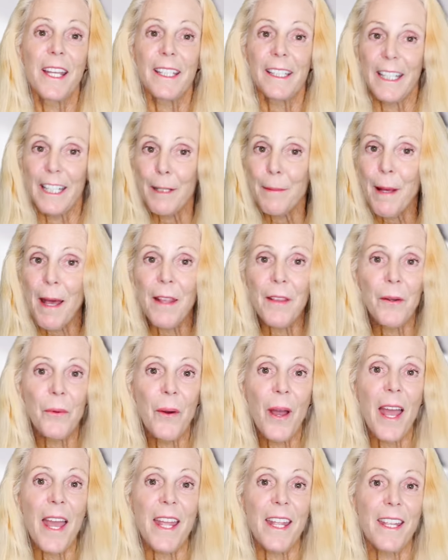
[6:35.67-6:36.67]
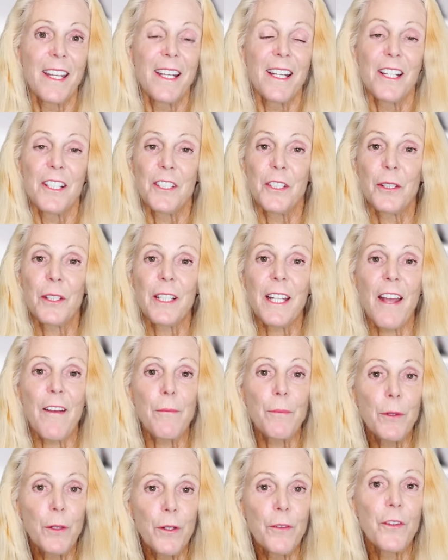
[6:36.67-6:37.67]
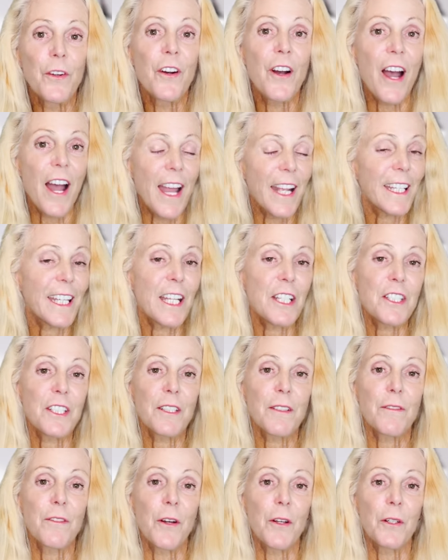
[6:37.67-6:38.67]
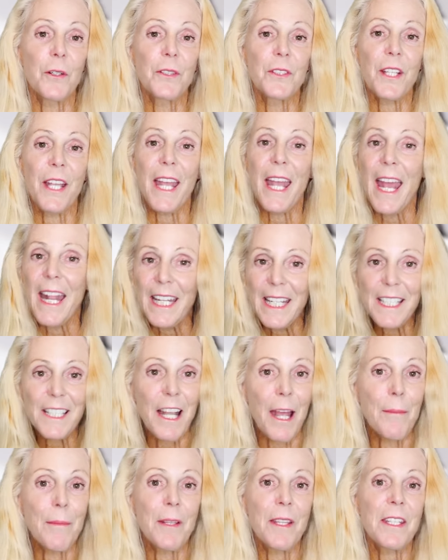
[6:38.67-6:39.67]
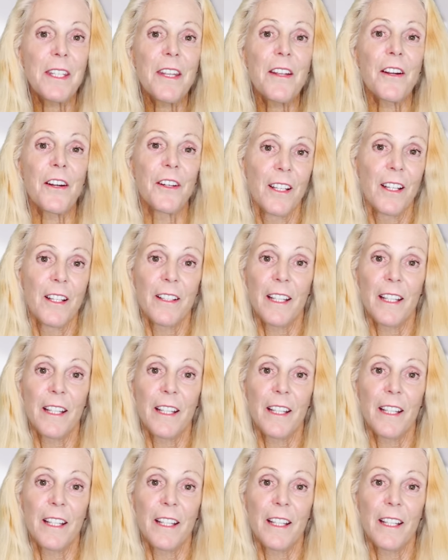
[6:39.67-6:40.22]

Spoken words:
Get them out of the way so you can have beautiful, eye-catching photos any time of the year.